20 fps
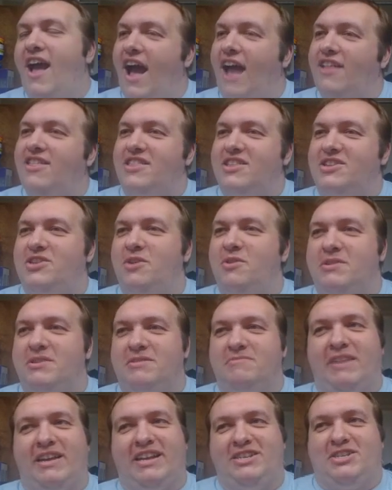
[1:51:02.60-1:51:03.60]
I thought the suit wasn't
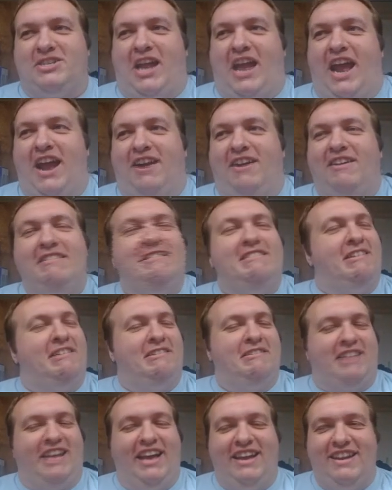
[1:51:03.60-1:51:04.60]
like it's just hair.
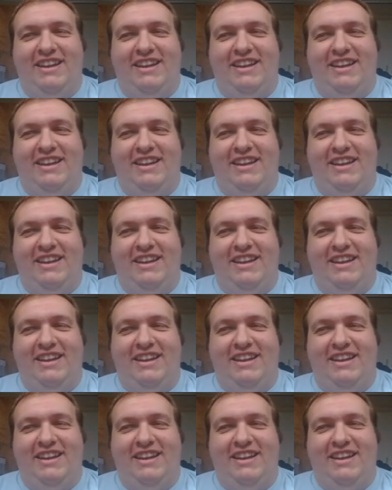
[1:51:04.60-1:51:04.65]
Okay.